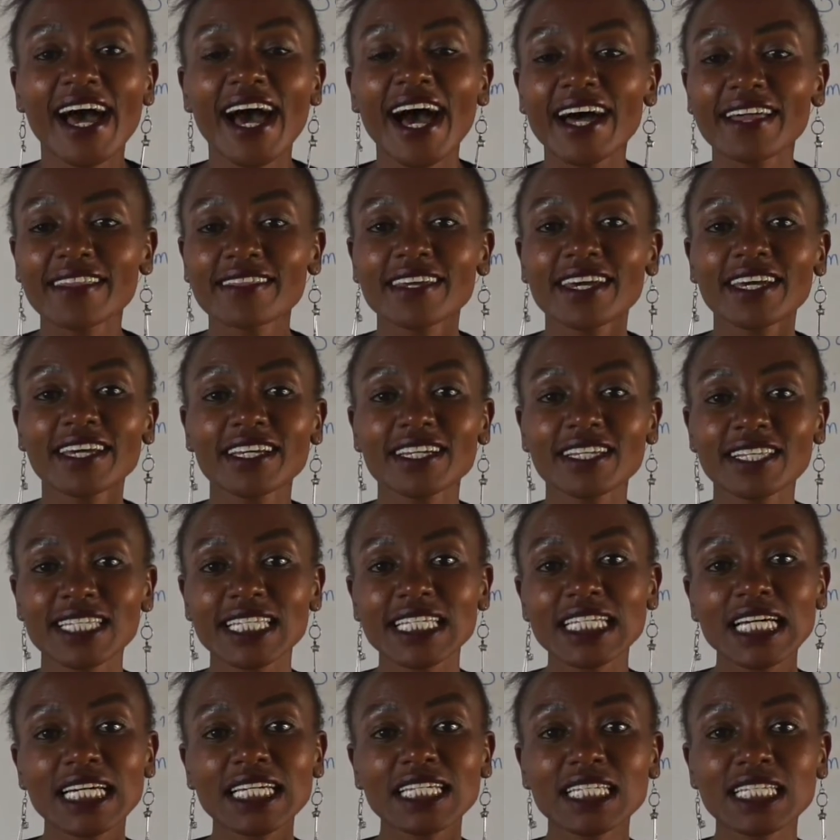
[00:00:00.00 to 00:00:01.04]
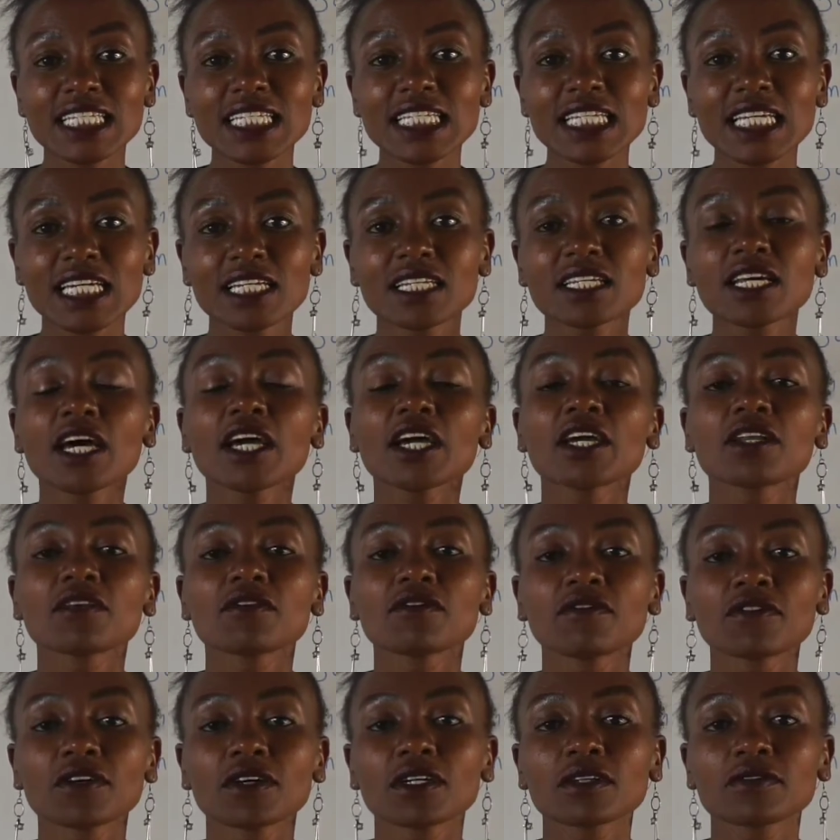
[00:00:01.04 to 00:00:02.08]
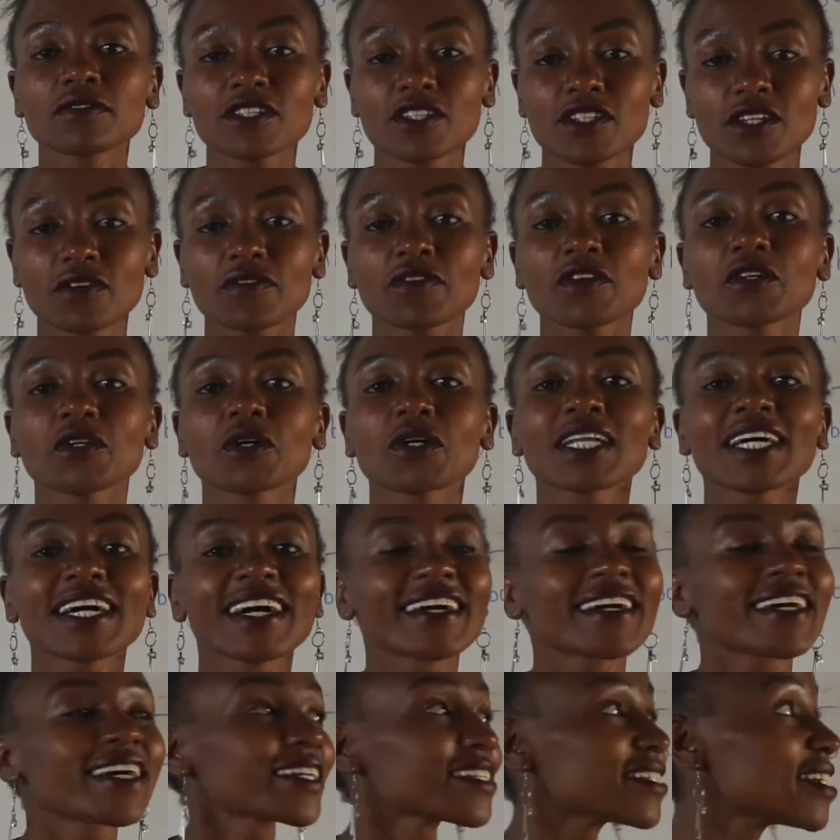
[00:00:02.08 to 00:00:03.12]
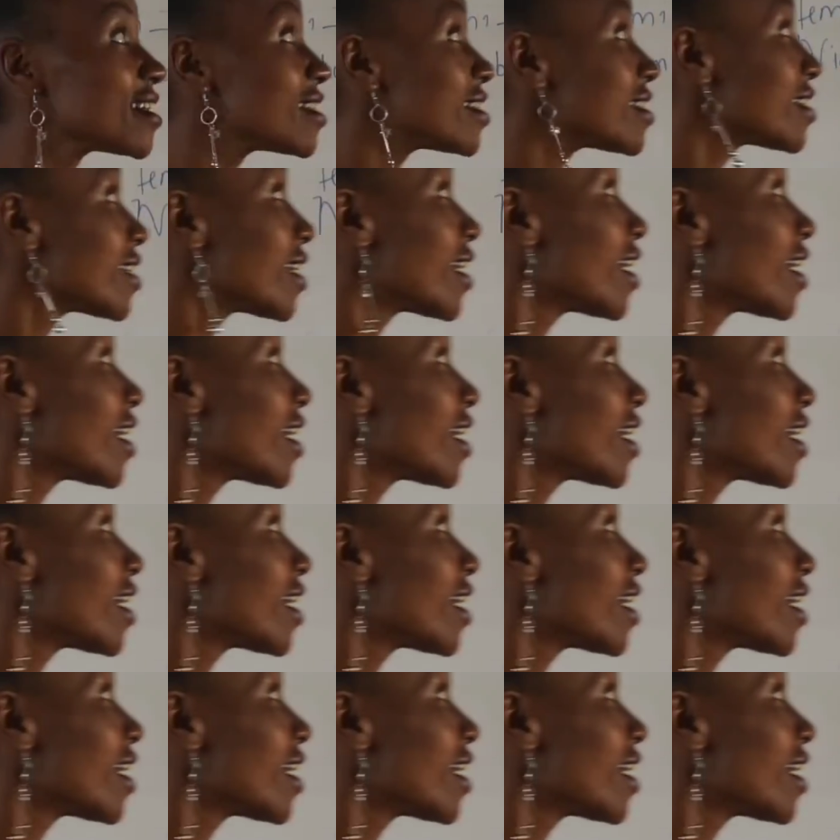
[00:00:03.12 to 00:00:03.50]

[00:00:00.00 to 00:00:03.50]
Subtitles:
and the incident involved several characters.